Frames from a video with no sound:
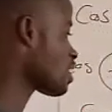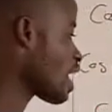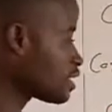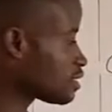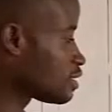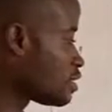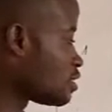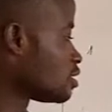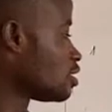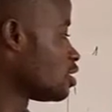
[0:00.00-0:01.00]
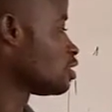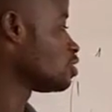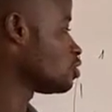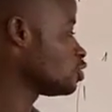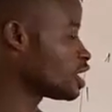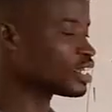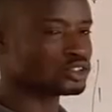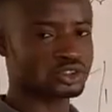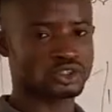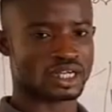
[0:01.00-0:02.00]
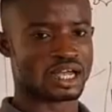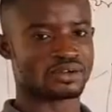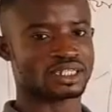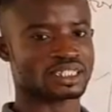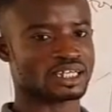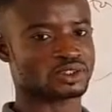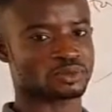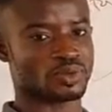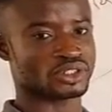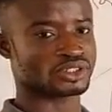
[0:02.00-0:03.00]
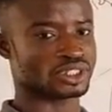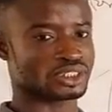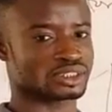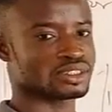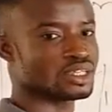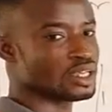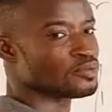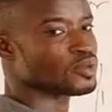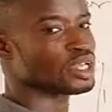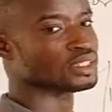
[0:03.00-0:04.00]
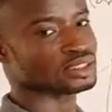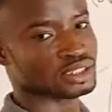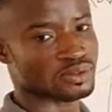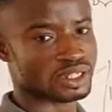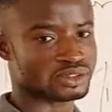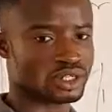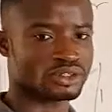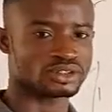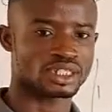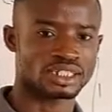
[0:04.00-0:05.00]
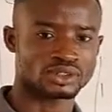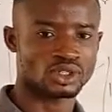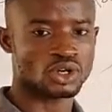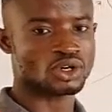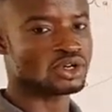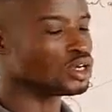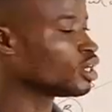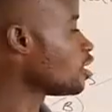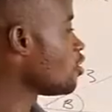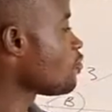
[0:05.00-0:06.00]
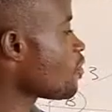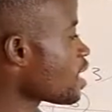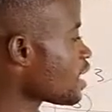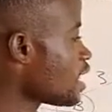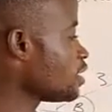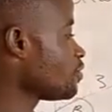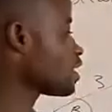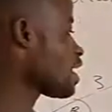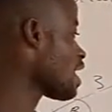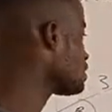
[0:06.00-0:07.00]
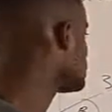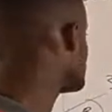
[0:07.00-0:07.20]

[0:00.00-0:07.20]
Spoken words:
that, you just use your calculator to plug this and see what you're going to get. So finally we get